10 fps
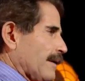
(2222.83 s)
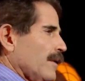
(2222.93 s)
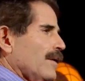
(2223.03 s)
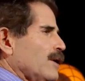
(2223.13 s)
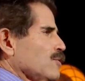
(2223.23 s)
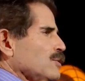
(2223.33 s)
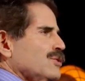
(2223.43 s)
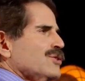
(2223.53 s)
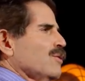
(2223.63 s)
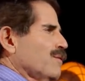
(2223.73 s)
And then they grew
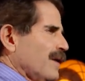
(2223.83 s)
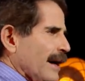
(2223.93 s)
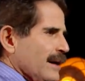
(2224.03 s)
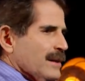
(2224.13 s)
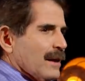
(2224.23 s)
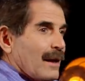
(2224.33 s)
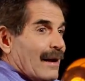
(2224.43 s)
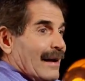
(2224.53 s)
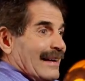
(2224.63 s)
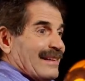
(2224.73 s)
so fast.
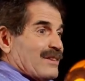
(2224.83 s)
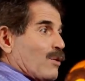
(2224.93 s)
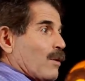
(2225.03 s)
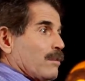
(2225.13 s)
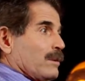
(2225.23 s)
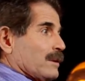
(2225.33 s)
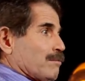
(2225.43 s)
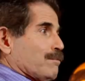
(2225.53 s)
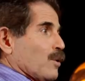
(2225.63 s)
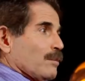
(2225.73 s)
It's a horrible,
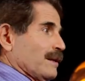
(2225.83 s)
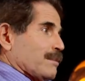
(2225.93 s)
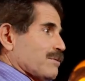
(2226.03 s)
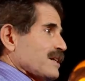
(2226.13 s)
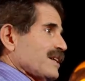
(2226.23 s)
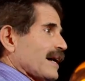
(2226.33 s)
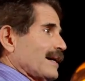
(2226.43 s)
horribly depressing